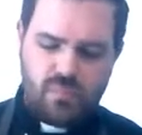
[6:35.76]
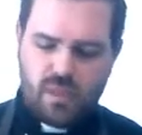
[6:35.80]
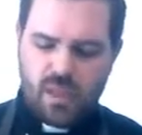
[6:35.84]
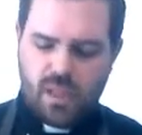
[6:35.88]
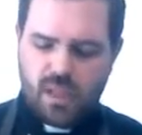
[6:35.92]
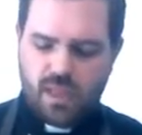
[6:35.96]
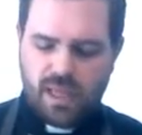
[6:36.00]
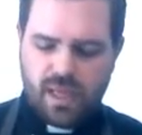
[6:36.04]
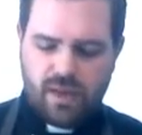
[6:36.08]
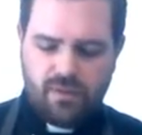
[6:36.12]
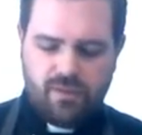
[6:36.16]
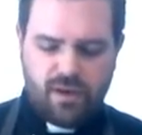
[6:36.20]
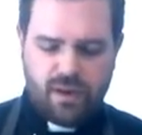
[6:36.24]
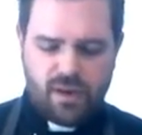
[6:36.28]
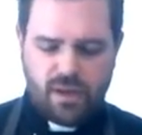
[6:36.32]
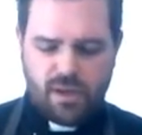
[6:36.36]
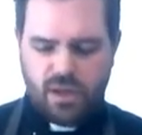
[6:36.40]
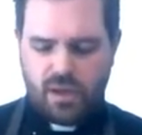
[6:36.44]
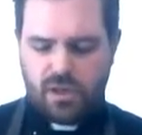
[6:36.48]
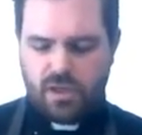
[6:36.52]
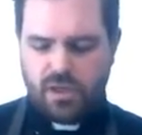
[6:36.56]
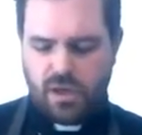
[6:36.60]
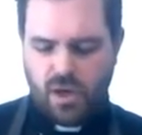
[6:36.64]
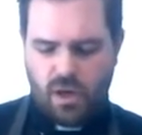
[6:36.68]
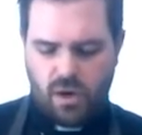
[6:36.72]
give it a
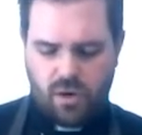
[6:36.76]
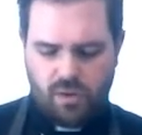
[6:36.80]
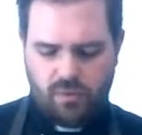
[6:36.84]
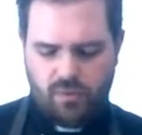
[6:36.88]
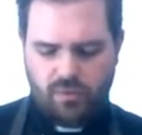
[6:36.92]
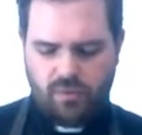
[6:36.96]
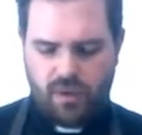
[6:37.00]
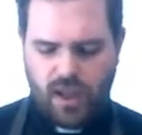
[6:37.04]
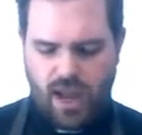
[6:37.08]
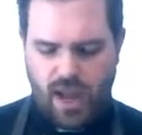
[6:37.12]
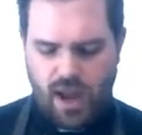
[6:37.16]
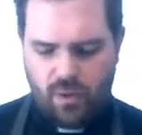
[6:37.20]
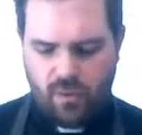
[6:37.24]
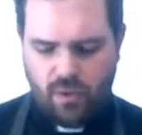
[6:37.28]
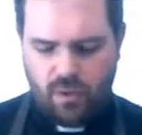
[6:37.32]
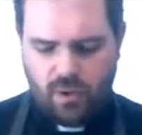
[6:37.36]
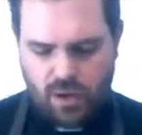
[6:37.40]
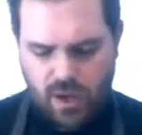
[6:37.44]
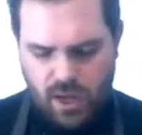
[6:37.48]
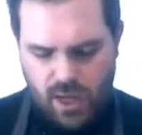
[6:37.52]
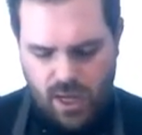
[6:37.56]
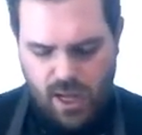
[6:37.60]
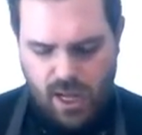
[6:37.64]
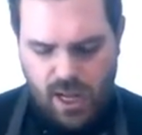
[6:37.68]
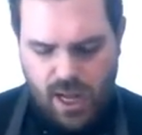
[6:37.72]
good coat of flour,
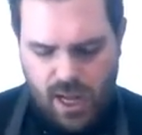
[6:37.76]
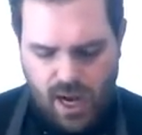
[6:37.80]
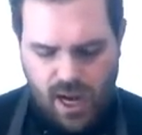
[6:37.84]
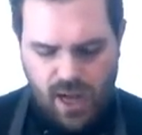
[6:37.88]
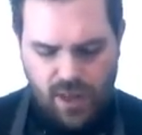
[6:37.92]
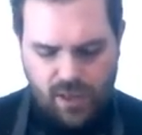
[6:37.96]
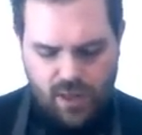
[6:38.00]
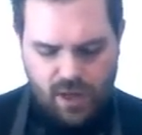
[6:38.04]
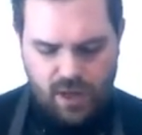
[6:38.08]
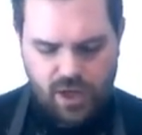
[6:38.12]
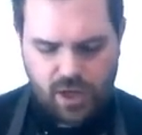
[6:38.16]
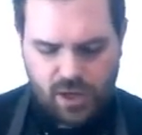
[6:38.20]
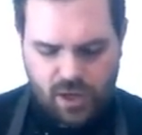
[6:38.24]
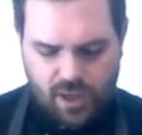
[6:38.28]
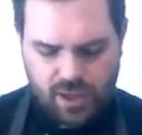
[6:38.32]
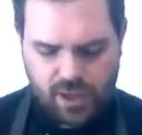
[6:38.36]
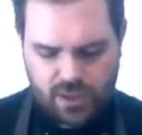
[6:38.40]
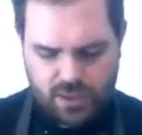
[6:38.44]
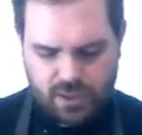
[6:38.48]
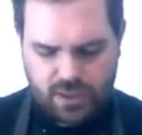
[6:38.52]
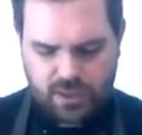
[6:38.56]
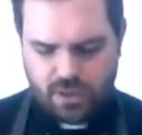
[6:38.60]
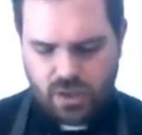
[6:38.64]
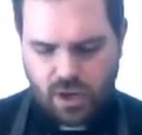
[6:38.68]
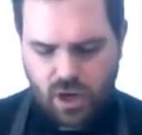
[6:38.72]
and then you're going to
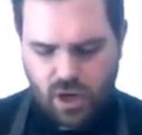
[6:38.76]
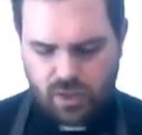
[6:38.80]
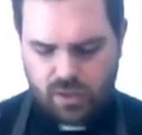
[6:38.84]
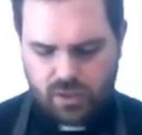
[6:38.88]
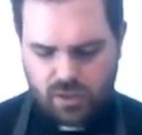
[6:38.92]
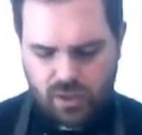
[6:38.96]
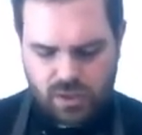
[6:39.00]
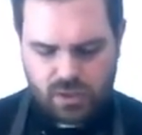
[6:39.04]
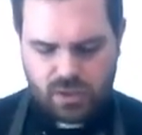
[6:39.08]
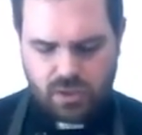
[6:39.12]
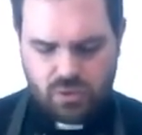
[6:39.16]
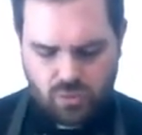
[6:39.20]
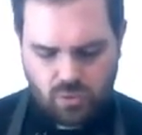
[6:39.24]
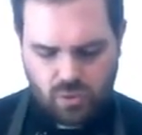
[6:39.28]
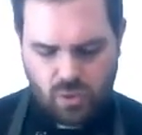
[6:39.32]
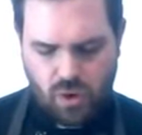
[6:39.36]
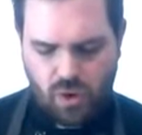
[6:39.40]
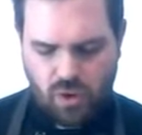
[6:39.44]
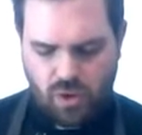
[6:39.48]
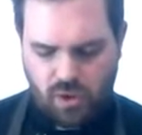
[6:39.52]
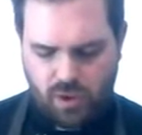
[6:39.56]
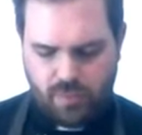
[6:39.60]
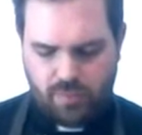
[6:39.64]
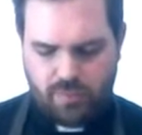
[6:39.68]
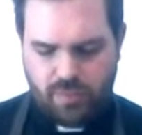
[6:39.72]
start this
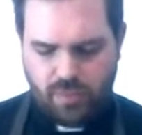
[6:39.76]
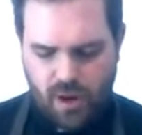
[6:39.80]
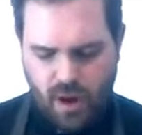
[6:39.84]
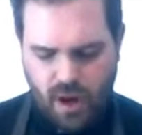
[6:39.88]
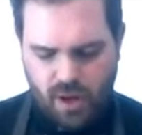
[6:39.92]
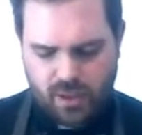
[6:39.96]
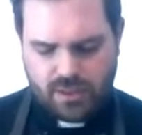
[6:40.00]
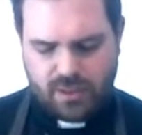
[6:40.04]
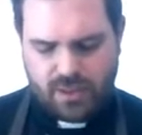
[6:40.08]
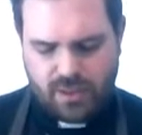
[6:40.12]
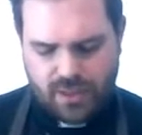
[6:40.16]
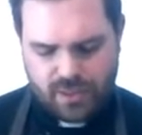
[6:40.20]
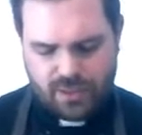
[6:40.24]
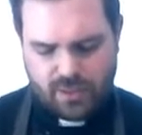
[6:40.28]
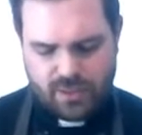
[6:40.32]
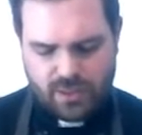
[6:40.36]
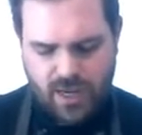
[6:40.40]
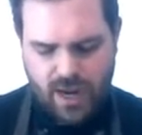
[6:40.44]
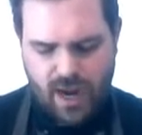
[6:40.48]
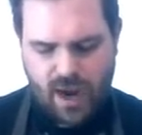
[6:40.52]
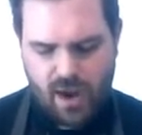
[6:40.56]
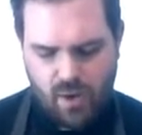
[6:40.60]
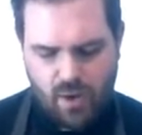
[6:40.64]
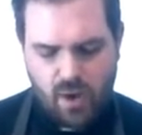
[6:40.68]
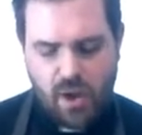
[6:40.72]
rolling process.
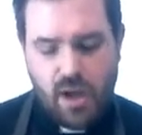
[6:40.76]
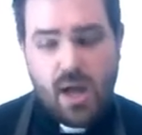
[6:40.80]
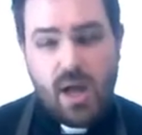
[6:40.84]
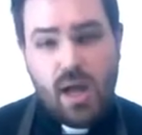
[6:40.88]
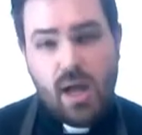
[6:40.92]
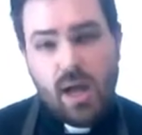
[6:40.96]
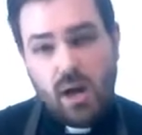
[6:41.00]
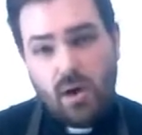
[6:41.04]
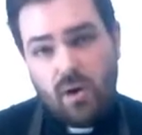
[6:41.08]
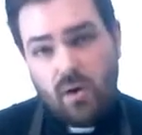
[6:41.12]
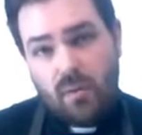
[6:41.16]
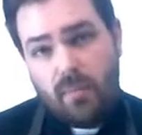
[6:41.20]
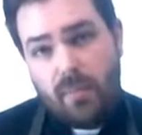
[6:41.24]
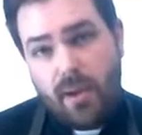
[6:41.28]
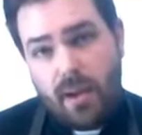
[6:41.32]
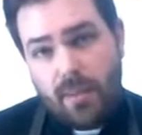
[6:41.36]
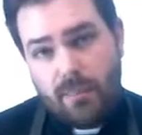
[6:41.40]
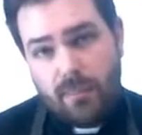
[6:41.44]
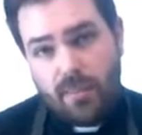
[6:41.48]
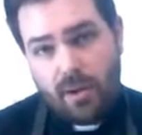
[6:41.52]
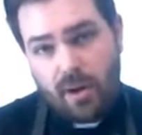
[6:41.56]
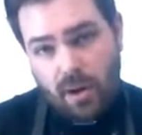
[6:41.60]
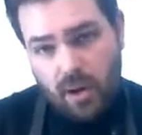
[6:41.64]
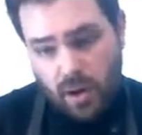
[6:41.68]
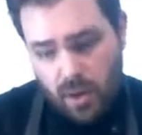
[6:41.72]
Now
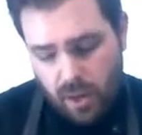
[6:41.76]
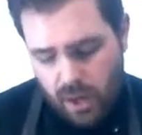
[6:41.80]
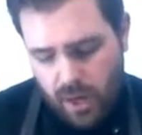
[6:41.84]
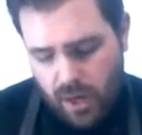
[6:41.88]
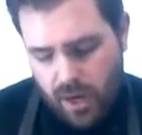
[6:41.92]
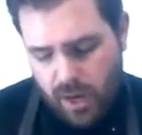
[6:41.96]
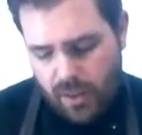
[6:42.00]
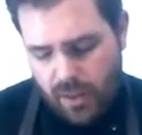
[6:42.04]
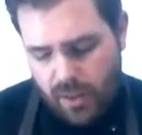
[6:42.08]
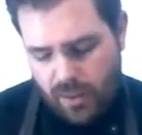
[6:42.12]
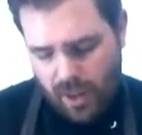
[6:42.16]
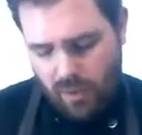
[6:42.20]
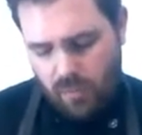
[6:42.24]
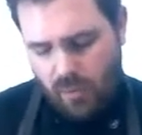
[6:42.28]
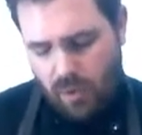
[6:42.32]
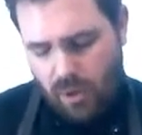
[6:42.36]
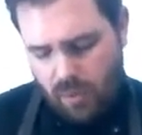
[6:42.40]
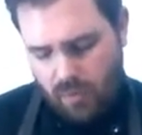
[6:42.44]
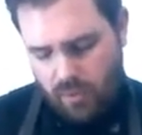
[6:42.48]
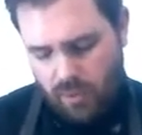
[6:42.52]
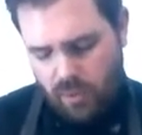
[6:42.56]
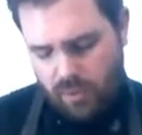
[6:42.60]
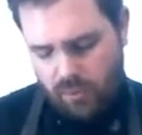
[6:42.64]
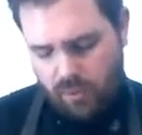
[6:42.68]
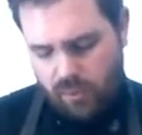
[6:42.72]
remember that what
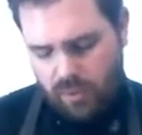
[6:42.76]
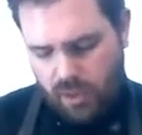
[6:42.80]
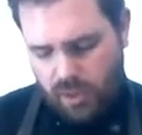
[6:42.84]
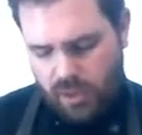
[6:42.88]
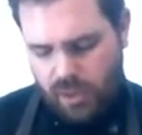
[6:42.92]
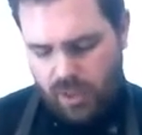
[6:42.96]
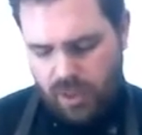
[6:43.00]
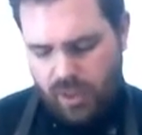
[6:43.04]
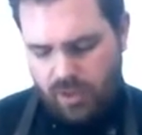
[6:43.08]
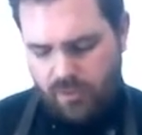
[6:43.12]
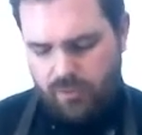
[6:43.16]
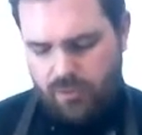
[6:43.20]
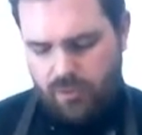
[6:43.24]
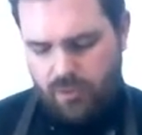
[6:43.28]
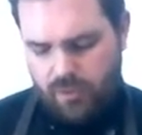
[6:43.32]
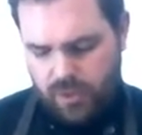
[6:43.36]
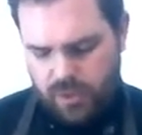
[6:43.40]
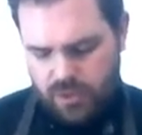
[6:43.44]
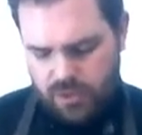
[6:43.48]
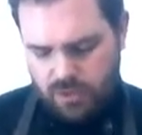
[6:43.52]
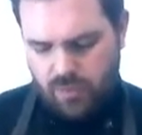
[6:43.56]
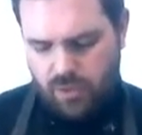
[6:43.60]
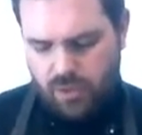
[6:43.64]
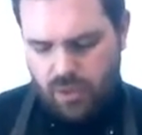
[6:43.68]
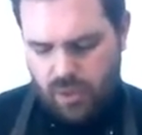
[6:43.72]
we're looking for
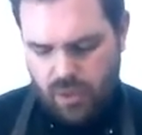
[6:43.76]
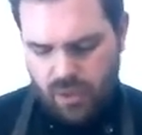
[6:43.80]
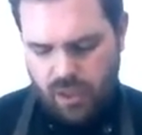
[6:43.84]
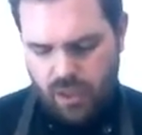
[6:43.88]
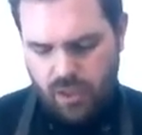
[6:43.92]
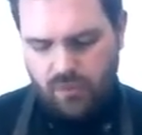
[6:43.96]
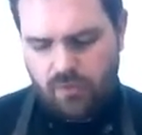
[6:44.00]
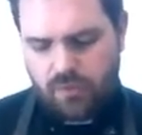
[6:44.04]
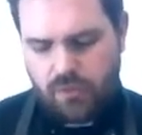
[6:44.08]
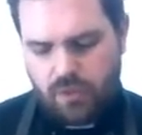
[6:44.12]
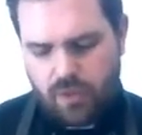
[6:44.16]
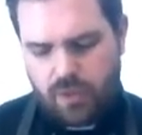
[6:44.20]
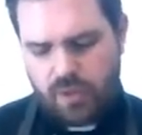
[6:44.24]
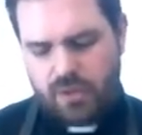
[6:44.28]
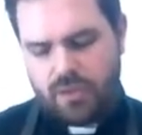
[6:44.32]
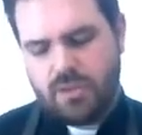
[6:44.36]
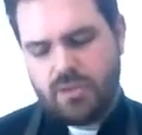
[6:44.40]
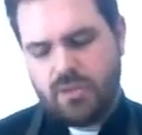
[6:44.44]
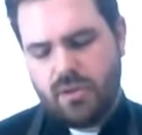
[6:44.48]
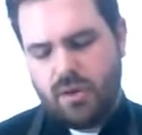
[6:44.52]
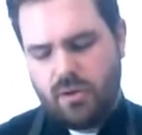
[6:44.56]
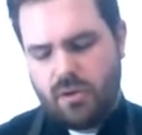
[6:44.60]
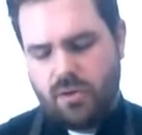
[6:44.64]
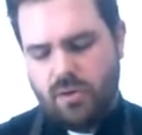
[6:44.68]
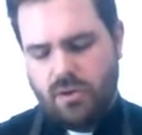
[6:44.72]
is we're looking for a
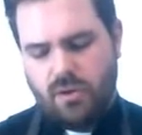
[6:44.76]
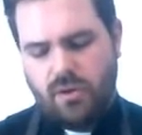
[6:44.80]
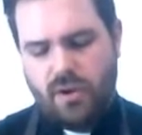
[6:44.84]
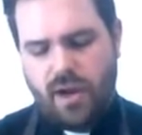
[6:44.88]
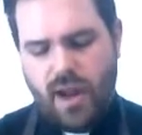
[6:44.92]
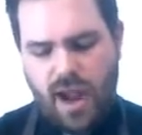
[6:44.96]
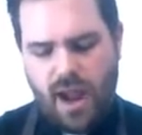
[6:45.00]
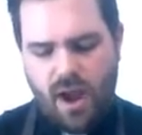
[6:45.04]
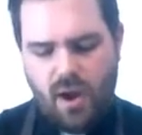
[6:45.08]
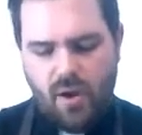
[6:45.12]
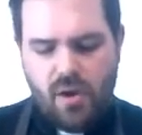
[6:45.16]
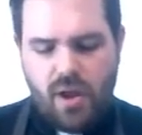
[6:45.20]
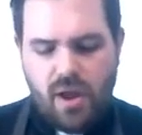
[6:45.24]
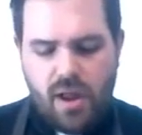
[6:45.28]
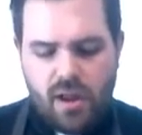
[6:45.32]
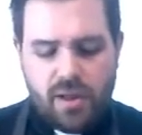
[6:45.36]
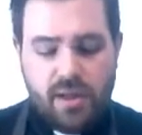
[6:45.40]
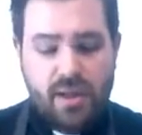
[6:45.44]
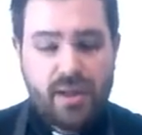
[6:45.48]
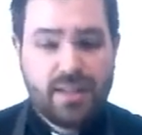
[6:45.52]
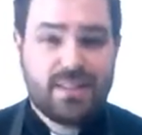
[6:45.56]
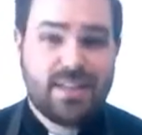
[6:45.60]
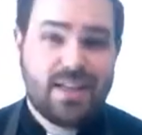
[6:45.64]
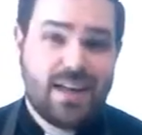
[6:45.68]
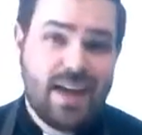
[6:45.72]
circle. Now,
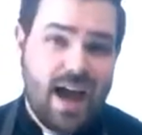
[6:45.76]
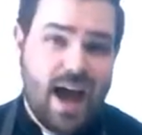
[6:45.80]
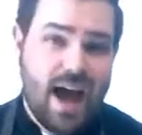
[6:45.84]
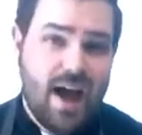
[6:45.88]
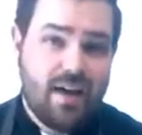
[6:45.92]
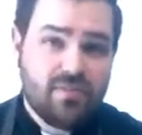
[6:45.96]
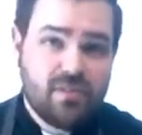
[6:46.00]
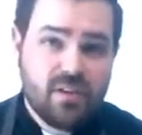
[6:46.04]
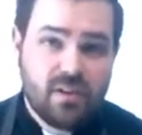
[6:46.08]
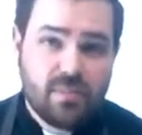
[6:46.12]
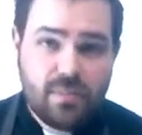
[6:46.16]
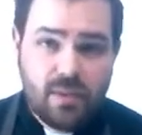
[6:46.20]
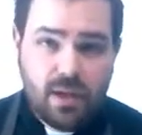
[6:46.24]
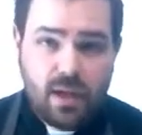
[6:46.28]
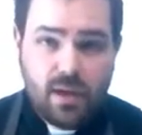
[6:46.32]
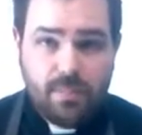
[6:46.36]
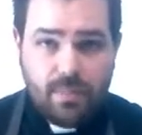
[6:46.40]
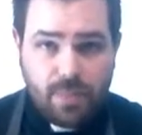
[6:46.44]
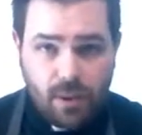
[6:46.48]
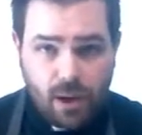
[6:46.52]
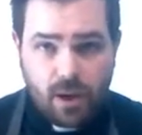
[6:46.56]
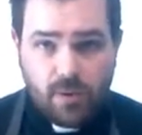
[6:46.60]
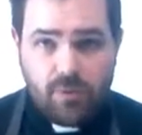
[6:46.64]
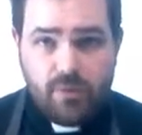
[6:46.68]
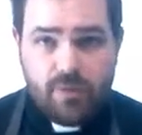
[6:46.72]
does it have to be a
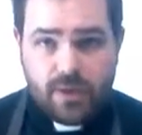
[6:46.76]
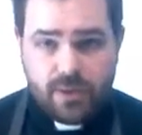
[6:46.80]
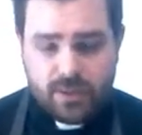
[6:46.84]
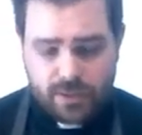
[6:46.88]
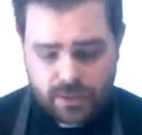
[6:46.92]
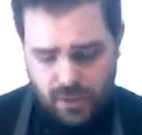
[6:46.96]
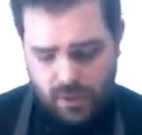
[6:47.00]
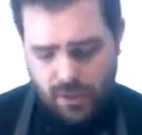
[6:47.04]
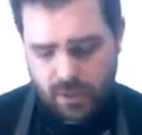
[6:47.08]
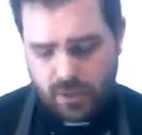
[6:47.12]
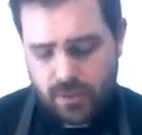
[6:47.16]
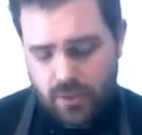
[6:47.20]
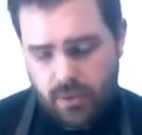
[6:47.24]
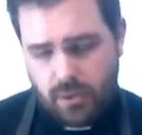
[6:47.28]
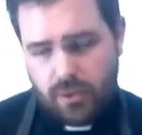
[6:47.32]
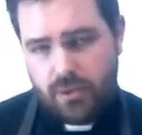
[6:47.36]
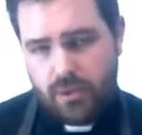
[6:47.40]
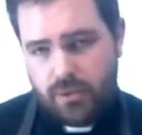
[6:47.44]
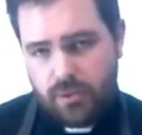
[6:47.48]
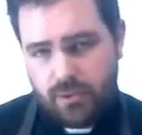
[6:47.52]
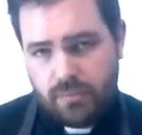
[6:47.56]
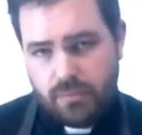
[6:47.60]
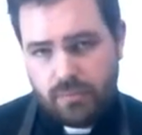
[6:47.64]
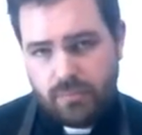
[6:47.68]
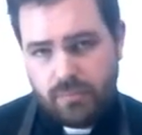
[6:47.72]
perfect circle?
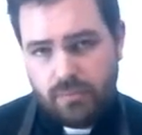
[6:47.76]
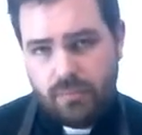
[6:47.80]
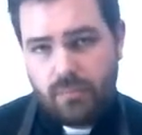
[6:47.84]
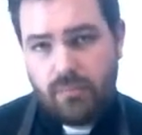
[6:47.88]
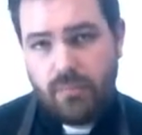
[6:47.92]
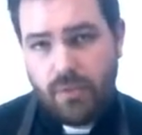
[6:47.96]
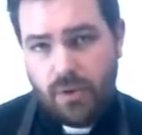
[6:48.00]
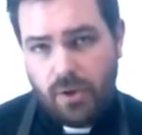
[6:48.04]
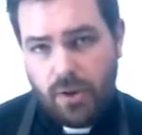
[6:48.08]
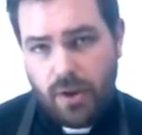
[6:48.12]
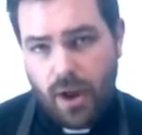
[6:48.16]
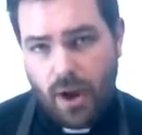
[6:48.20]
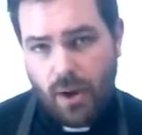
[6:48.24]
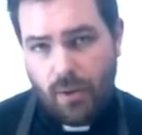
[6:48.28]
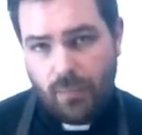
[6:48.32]
No.